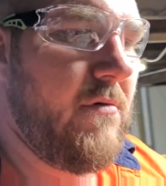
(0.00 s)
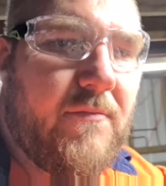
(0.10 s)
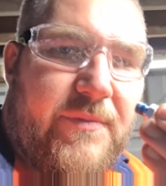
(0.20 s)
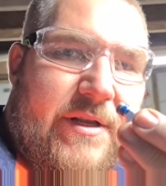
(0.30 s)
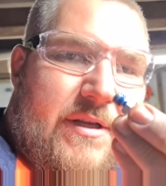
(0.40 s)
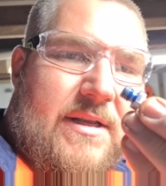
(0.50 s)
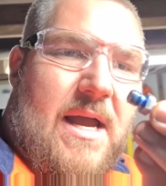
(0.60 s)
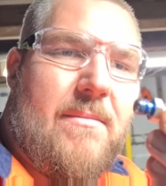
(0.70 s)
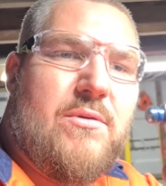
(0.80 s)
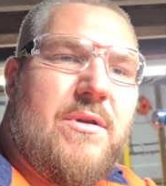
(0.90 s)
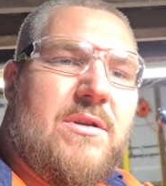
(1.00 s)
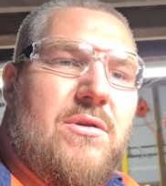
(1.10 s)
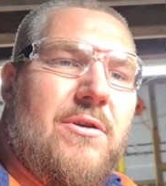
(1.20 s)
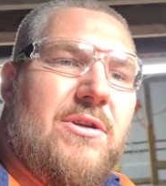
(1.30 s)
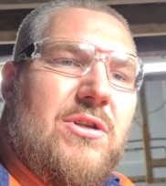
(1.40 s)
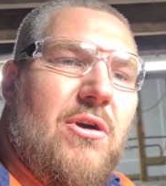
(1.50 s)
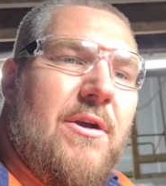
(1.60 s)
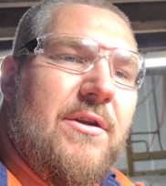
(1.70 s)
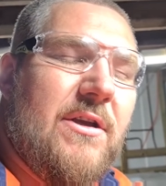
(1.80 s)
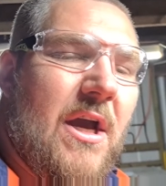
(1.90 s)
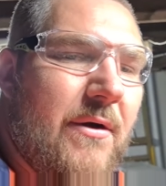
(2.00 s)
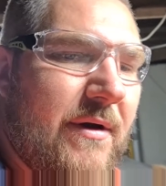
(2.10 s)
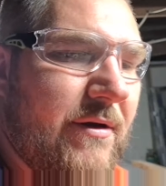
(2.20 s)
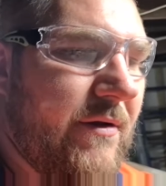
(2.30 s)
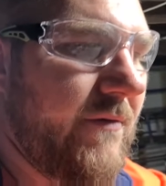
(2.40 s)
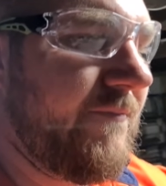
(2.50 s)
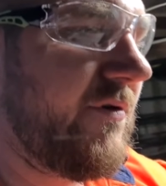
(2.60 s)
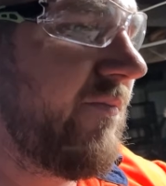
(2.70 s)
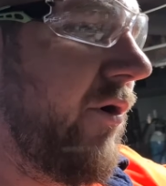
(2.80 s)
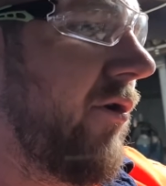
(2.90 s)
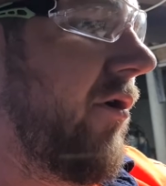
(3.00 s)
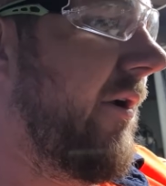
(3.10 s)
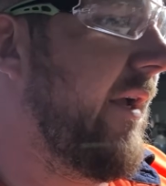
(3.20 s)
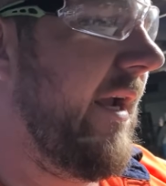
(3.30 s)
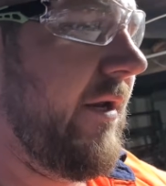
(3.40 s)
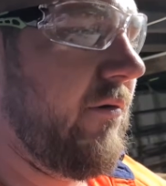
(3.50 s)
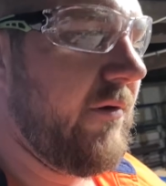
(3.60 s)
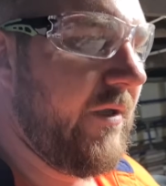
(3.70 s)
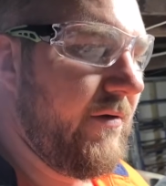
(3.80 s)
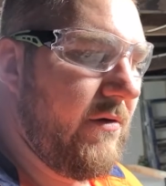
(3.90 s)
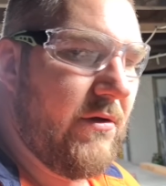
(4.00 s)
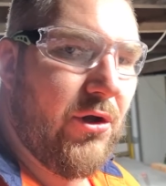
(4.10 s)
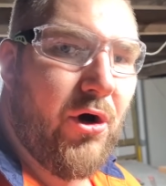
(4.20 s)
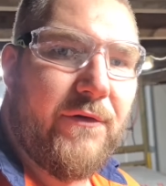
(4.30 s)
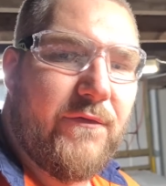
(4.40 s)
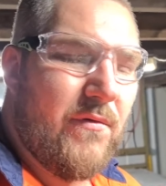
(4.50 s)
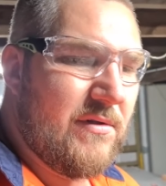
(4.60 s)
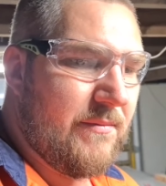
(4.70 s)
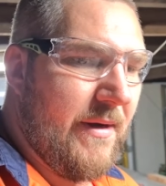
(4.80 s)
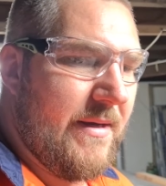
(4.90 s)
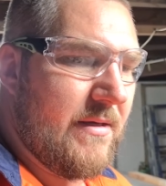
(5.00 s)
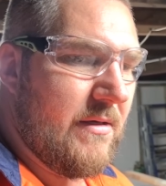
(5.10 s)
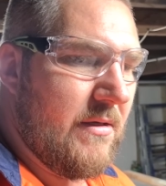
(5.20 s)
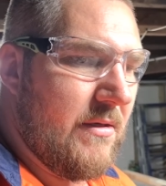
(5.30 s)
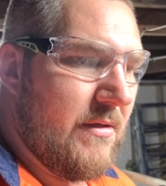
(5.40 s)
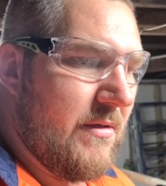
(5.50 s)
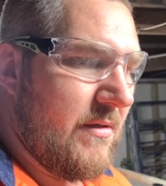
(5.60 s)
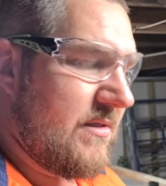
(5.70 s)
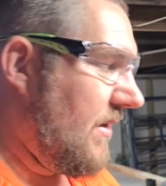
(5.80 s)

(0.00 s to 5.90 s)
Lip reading: bit that comes with it sort of designed to go into the spotlight handle that light force make. So